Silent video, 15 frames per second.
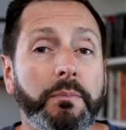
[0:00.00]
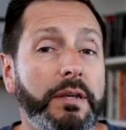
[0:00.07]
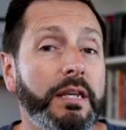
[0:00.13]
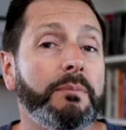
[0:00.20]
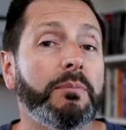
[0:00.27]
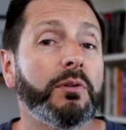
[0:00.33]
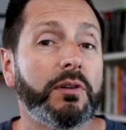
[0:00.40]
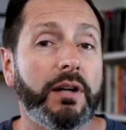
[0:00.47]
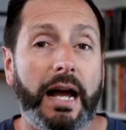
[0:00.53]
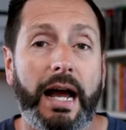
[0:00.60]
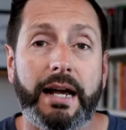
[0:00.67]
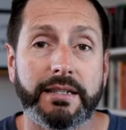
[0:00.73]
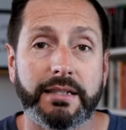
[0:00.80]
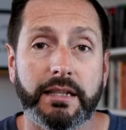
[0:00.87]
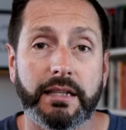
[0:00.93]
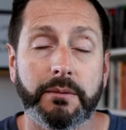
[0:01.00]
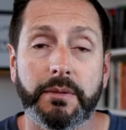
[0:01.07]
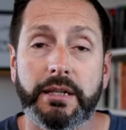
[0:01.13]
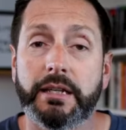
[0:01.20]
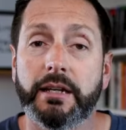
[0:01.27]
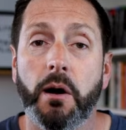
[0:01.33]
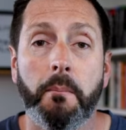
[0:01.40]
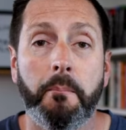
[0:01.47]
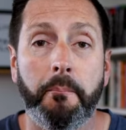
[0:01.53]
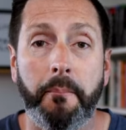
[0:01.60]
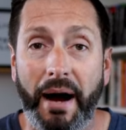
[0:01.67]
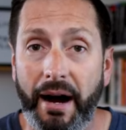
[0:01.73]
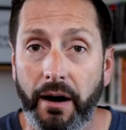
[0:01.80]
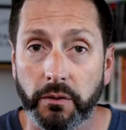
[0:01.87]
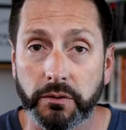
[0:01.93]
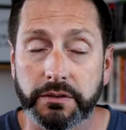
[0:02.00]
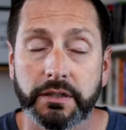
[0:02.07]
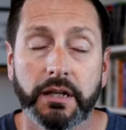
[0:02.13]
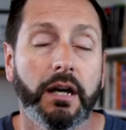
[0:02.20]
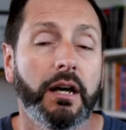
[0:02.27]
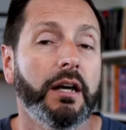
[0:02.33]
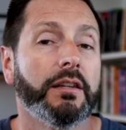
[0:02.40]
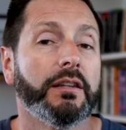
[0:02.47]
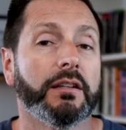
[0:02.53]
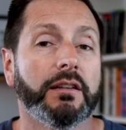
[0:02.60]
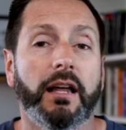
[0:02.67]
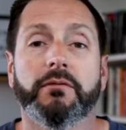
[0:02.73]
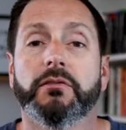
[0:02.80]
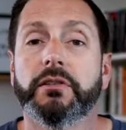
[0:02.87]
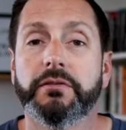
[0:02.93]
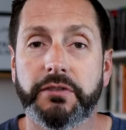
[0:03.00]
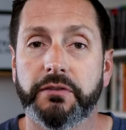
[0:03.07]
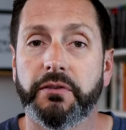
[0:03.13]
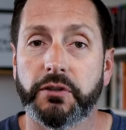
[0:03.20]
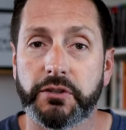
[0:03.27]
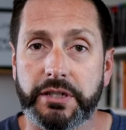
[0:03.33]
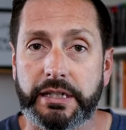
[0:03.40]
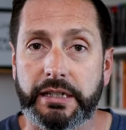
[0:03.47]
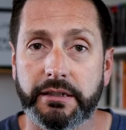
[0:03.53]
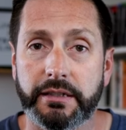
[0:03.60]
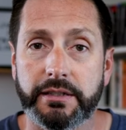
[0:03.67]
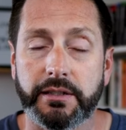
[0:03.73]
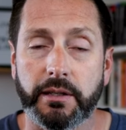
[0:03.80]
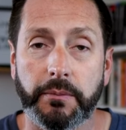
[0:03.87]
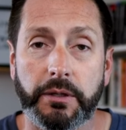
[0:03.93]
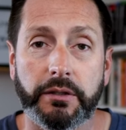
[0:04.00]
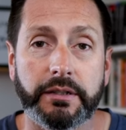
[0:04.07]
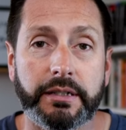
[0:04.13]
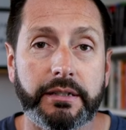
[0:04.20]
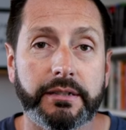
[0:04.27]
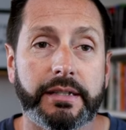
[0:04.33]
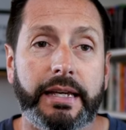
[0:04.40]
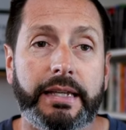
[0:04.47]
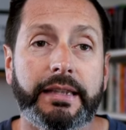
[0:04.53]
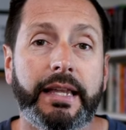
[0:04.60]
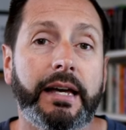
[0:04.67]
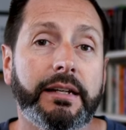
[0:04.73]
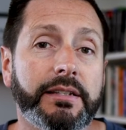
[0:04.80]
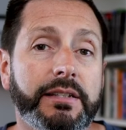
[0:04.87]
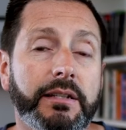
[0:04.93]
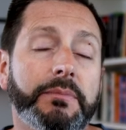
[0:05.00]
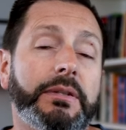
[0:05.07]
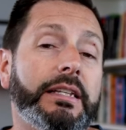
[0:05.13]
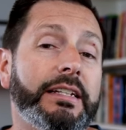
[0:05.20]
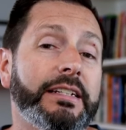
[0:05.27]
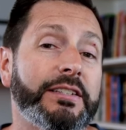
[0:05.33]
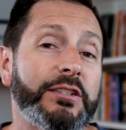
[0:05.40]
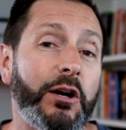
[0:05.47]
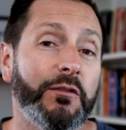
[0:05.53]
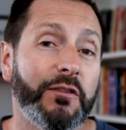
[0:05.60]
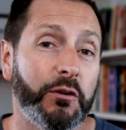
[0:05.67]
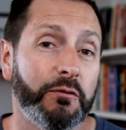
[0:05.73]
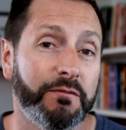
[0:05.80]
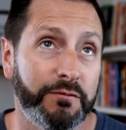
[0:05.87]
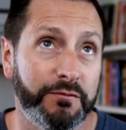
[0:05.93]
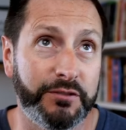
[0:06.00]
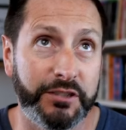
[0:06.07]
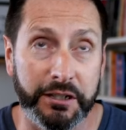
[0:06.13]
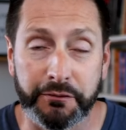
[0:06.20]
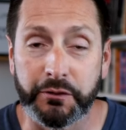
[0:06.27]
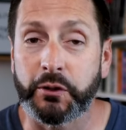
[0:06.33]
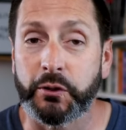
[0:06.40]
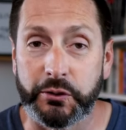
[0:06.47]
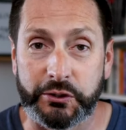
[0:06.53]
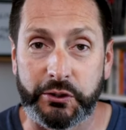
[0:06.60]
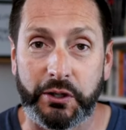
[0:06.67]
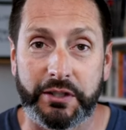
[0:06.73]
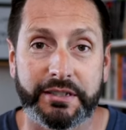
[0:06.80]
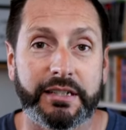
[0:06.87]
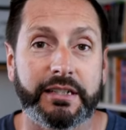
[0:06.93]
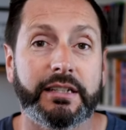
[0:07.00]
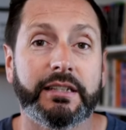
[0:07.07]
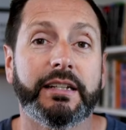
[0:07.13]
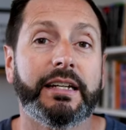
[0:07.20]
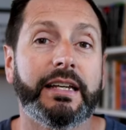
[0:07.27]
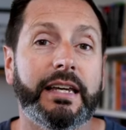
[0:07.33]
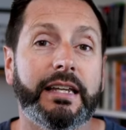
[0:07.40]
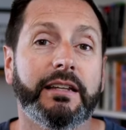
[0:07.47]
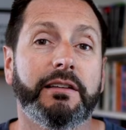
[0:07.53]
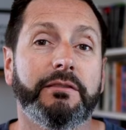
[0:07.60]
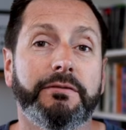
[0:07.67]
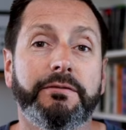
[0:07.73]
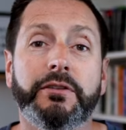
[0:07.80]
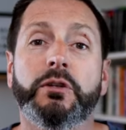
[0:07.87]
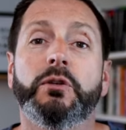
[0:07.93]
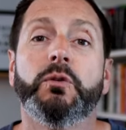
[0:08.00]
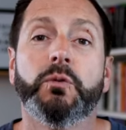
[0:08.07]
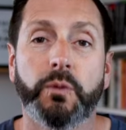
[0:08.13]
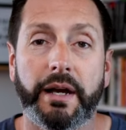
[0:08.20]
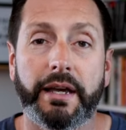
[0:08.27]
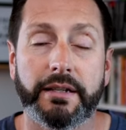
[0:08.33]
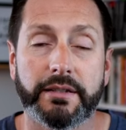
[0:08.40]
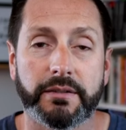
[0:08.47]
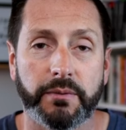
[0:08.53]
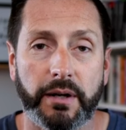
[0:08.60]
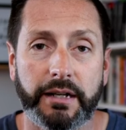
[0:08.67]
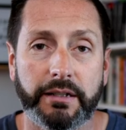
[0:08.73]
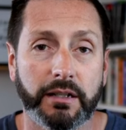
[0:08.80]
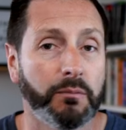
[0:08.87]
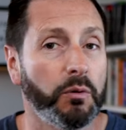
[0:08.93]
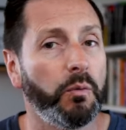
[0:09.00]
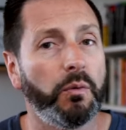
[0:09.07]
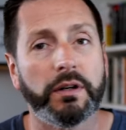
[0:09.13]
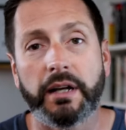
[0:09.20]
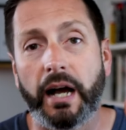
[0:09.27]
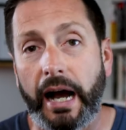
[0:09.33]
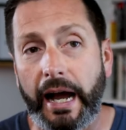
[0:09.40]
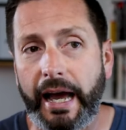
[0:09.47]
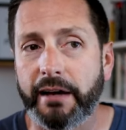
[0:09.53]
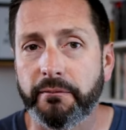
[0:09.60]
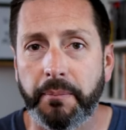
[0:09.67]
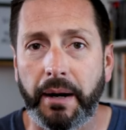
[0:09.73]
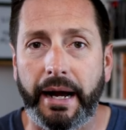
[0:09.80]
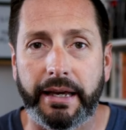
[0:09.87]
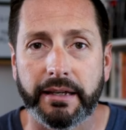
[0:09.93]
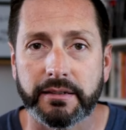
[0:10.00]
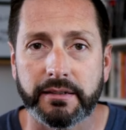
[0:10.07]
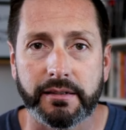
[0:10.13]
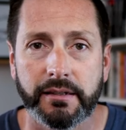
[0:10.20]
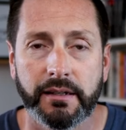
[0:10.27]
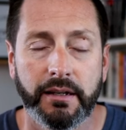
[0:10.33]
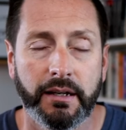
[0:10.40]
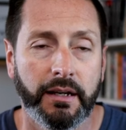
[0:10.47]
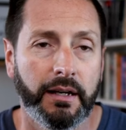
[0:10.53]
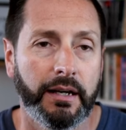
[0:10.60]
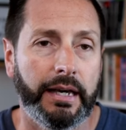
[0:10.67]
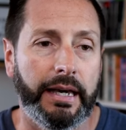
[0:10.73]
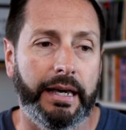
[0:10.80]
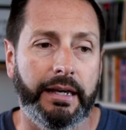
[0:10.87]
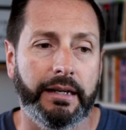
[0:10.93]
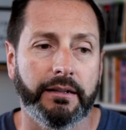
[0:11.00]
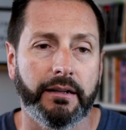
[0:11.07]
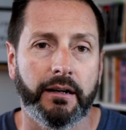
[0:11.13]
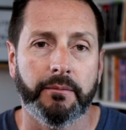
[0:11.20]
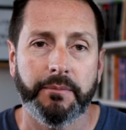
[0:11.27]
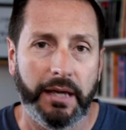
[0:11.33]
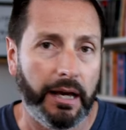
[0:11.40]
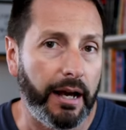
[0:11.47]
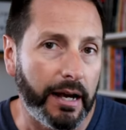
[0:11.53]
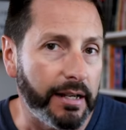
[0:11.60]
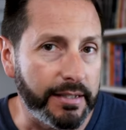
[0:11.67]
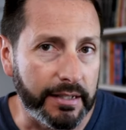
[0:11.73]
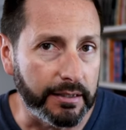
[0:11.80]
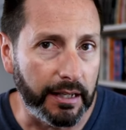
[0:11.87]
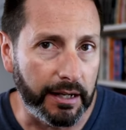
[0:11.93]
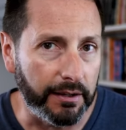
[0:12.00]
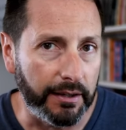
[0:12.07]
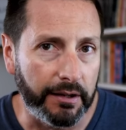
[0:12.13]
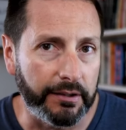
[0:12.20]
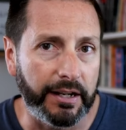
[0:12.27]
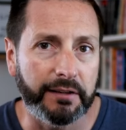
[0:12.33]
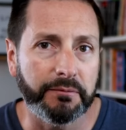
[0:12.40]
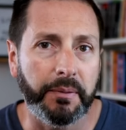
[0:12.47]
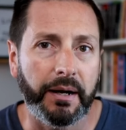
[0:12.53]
people are asking me about the level of diversity in these communities. And that is something that is difficult to articulate in a few ways, right? Number one, I have bias. And um, yeah, I said that aloud. I have